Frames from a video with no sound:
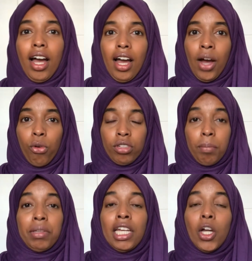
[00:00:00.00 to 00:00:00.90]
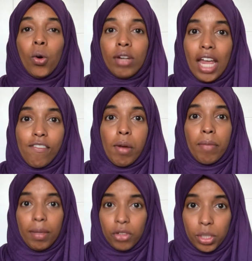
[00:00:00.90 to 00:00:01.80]
I was completely okay for my
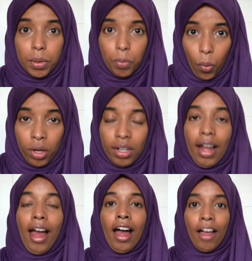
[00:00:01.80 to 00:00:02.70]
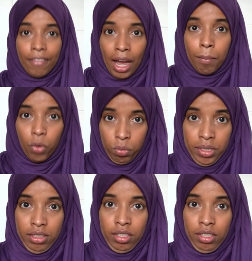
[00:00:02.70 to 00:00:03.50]
baby to be born at that moment.